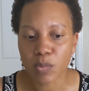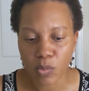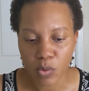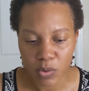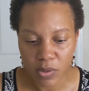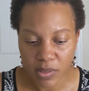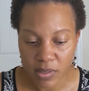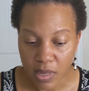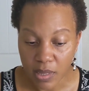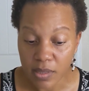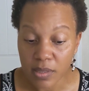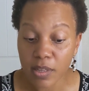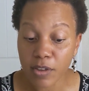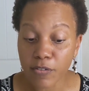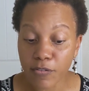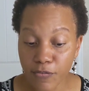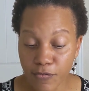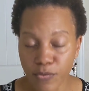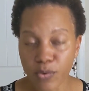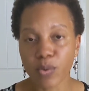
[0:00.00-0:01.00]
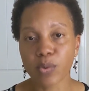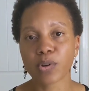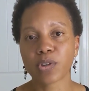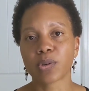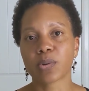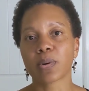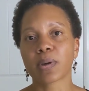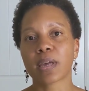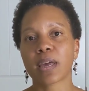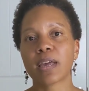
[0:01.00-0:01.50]
the most sense for
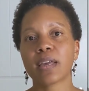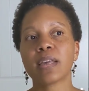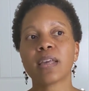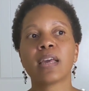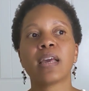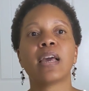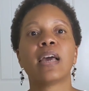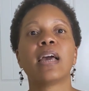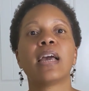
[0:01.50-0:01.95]
you, okay?